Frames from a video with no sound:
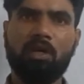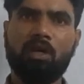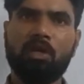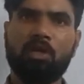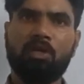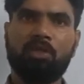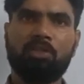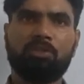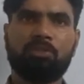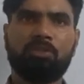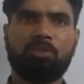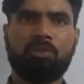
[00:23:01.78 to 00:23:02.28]

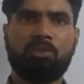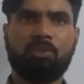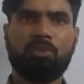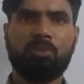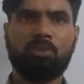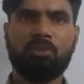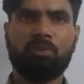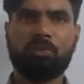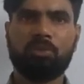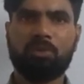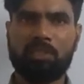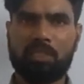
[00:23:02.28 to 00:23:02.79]

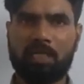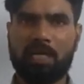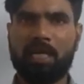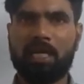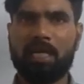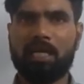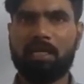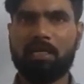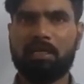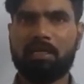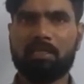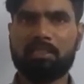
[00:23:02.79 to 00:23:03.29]
So try
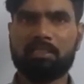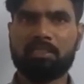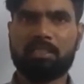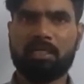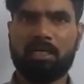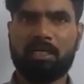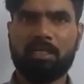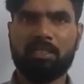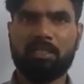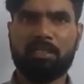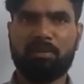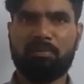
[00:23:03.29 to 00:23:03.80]
and
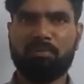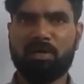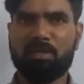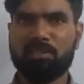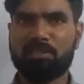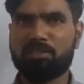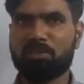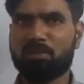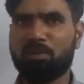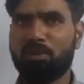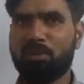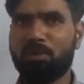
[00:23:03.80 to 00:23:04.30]
study them
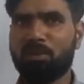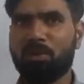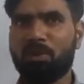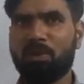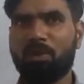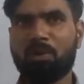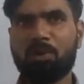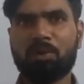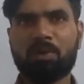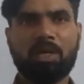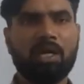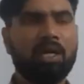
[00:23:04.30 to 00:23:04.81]
also.
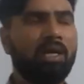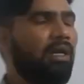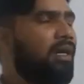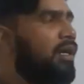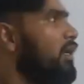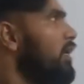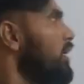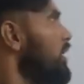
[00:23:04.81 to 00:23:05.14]
Okay.